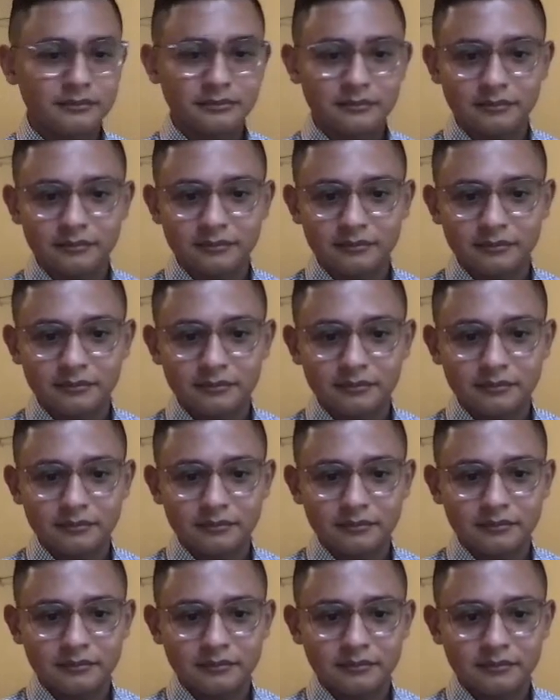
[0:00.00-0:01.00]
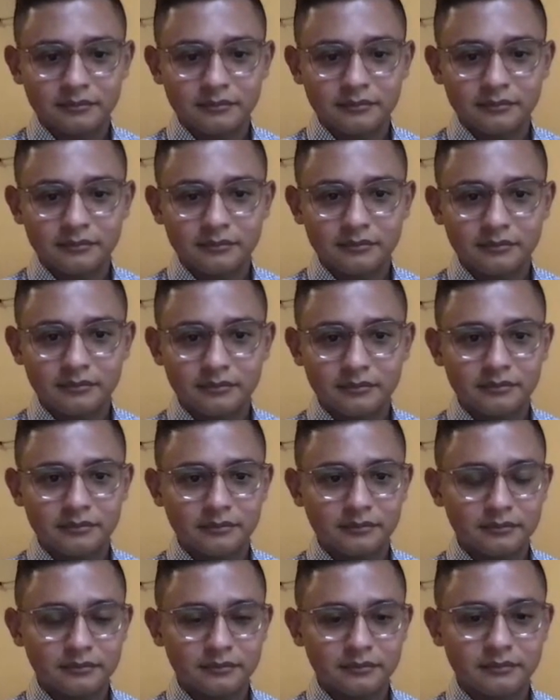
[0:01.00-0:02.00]

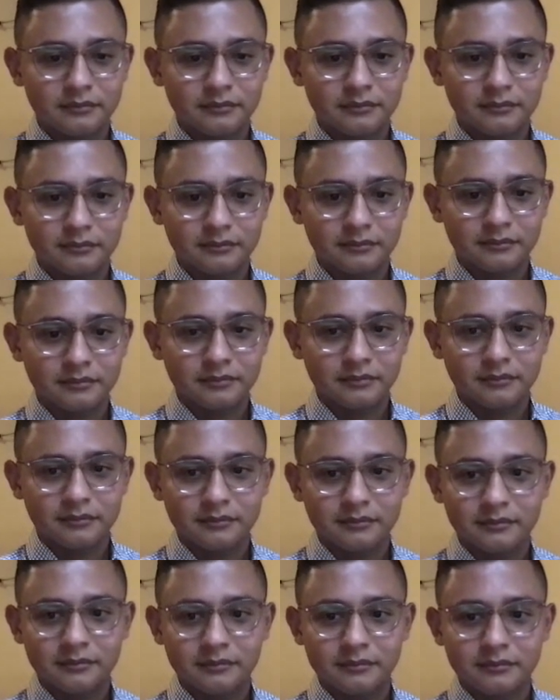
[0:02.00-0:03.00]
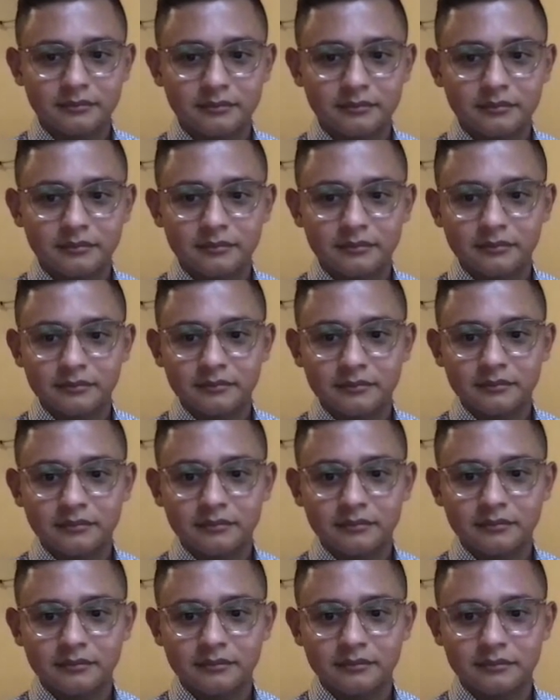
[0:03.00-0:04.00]

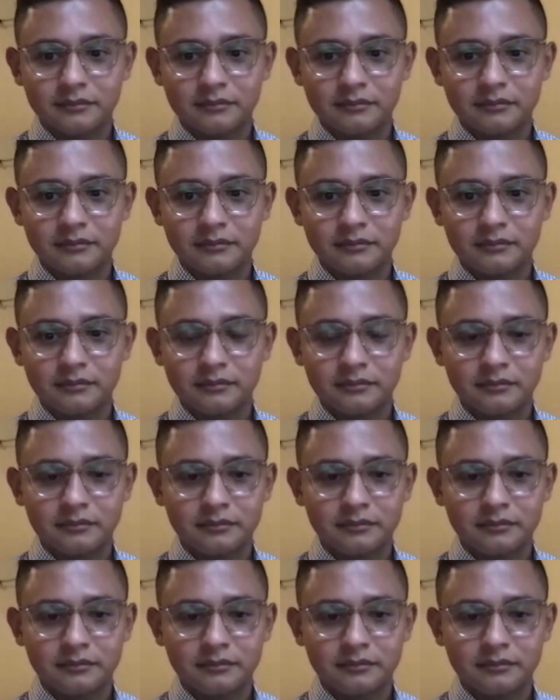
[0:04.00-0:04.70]
(silent)